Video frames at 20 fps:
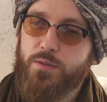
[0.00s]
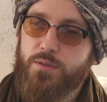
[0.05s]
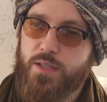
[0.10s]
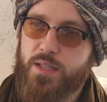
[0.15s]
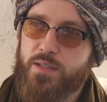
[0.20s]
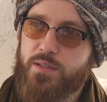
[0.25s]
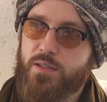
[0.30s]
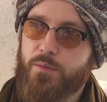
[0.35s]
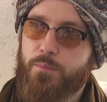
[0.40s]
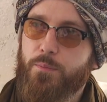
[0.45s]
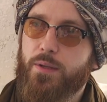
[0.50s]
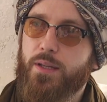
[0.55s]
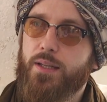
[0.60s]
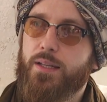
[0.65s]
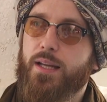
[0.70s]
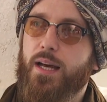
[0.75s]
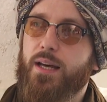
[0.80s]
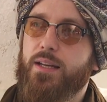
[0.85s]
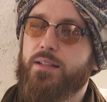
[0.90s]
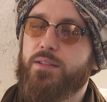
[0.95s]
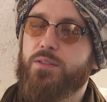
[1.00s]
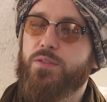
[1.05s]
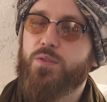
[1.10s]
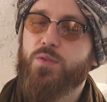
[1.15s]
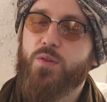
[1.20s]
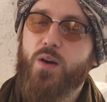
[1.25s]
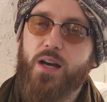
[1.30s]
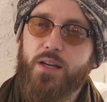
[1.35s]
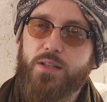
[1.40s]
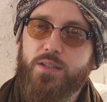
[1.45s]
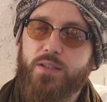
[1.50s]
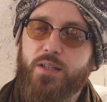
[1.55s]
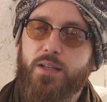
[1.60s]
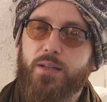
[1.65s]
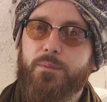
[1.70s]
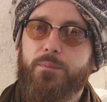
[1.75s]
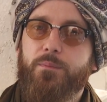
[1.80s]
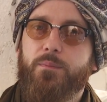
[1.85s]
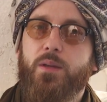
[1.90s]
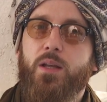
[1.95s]
discipline and
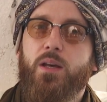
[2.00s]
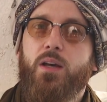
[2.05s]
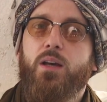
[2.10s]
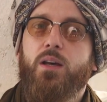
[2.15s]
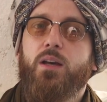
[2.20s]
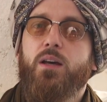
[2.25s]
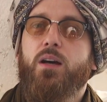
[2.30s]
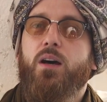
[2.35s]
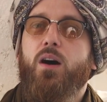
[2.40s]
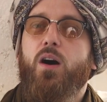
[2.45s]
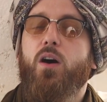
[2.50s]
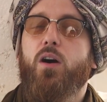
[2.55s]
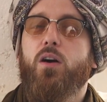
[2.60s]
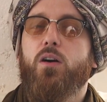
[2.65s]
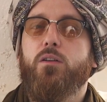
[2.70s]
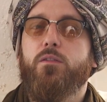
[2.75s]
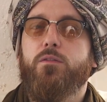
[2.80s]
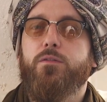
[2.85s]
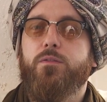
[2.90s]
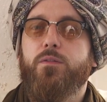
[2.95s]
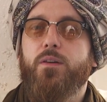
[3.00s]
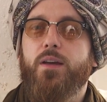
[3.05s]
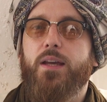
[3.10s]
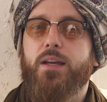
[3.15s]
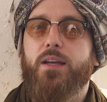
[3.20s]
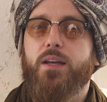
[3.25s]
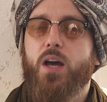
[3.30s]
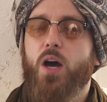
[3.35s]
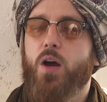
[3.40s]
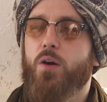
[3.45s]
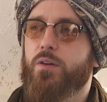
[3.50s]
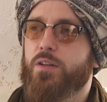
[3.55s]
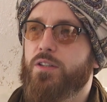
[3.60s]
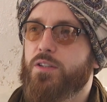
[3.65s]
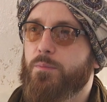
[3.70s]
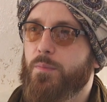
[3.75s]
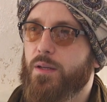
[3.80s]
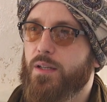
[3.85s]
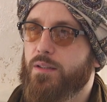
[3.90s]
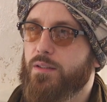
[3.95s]
instruction, of
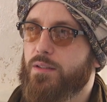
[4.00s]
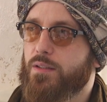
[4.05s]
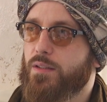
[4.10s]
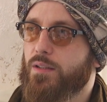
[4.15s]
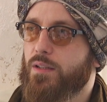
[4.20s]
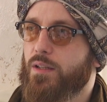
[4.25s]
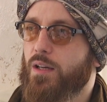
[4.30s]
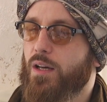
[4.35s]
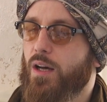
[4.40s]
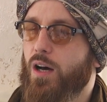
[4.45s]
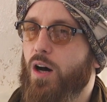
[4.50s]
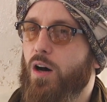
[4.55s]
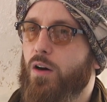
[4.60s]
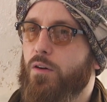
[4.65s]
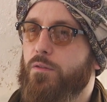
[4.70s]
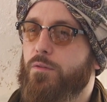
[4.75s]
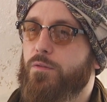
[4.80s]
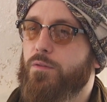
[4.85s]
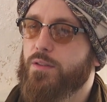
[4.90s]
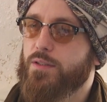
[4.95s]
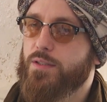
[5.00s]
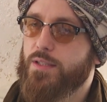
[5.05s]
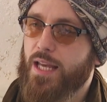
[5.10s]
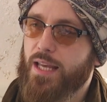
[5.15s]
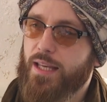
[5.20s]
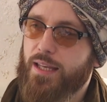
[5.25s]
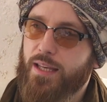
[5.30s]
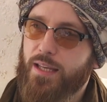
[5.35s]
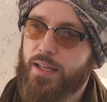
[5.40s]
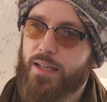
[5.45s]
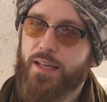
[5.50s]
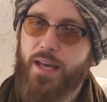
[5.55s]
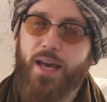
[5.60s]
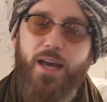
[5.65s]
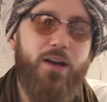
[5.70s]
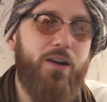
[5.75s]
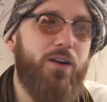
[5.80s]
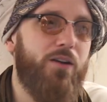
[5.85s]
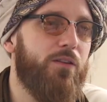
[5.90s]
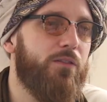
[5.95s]
encouragement, of taking
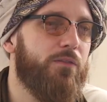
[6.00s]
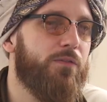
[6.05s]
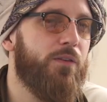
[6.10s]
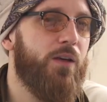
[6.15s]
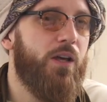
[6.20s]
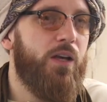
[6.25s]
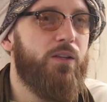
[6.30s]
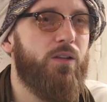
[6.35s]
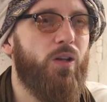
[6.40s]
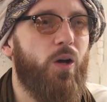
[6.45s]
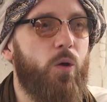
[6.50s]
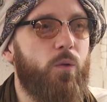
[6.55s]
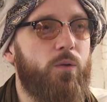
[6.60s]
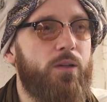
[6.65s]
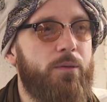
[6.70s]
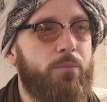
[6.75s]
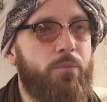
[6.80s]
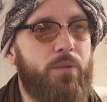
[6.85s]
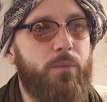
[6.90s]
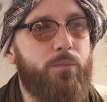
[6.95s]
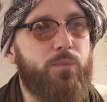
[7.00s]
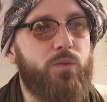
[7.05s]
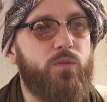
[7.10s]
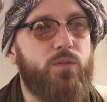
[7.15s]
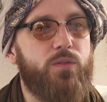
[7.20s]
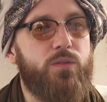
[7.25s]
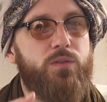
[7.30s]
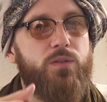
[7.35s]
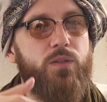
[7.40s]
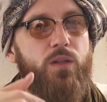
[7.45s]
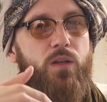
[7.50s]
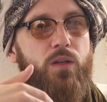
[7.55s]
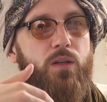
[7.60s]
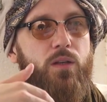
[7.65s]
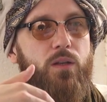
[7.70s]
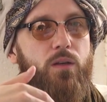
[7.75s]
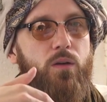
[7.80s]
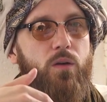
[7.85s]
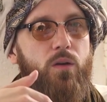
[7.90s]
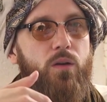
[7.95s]
care of not only people's
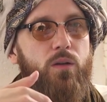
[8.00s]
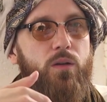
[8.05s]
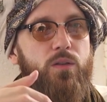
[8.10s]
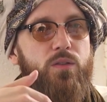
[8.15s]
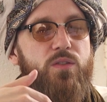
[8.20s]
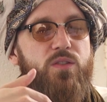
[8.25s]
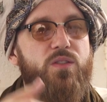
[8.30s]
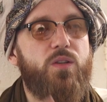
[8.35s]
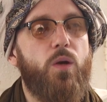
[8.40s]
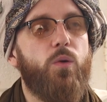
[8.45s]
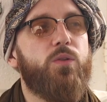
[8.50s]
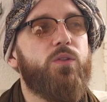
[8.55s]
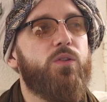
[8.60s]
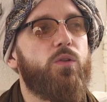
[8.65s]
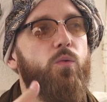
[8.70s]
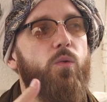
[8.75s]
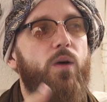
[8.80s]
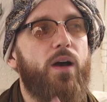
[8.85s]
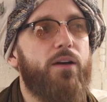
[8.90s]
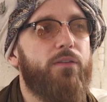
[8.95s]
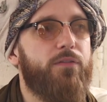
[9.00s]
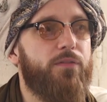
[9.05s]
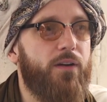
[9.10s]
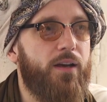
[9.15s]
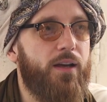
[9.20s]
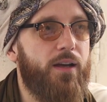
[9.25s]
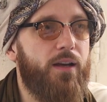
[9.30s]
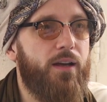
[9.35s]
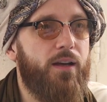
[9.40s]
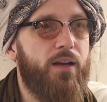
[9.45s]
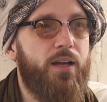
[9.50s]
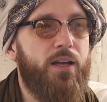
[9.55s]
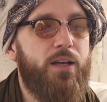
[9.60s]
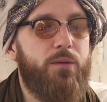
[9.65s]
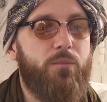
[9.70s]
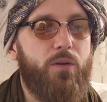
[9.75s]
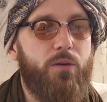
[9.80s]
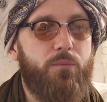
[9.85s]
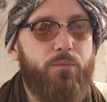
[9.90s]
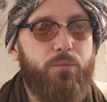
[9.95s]
social welfare,
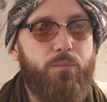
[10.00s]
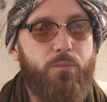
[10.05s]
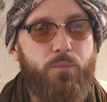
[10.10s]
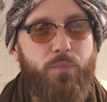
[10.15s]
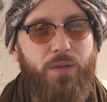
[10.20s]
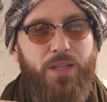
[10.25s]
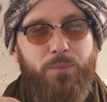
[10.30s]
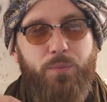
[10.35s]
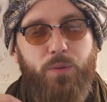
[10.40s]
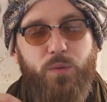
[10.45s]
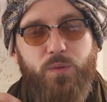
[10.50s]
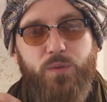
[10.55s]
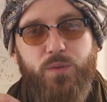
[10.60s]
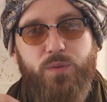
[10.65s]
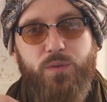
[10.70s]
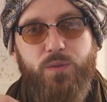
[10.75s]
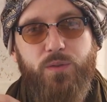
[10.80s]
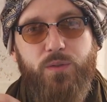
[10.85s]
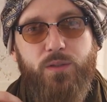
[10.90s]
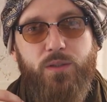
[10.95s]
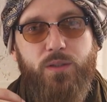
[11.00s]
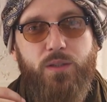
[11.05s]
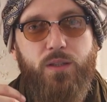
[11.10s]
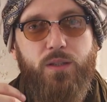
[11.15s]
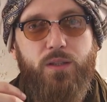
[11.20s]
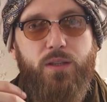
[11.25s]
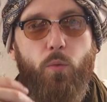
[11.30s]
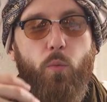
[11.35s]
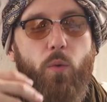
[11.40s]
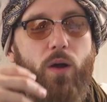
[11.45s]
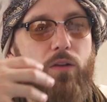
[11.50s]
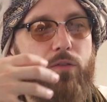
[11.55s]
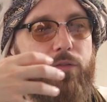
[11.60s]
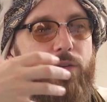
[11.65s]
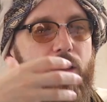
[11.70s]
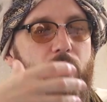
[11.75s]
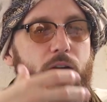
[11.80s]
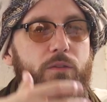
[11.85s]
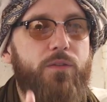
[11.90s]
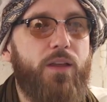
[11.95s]
but the
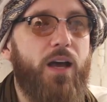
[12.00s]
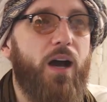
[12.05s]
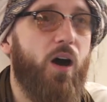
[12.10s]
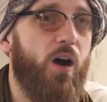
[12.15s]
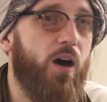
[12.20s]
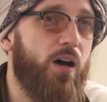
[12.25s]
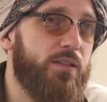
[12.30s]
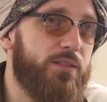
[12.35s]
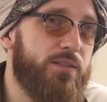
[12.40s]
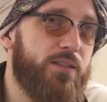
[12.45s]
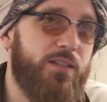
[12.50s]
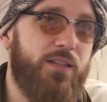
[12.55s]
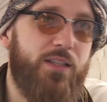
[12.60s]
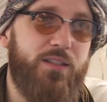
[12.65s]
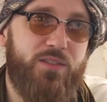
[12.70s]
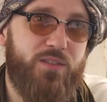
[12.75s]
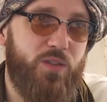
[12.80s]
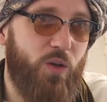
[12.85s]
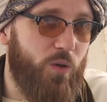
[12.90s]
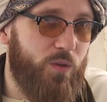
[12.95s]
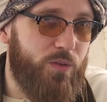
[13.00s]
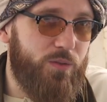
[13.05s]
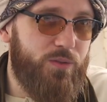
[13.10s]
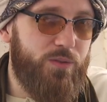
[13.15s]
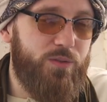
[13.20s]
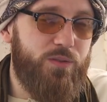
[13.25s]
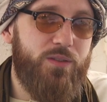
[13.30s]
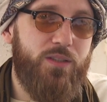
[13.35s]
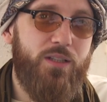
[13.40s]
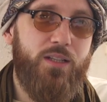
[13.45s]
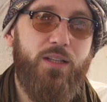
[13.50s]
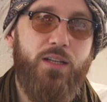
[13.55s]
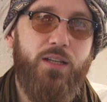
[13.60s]
welfare of their hearts and their souls.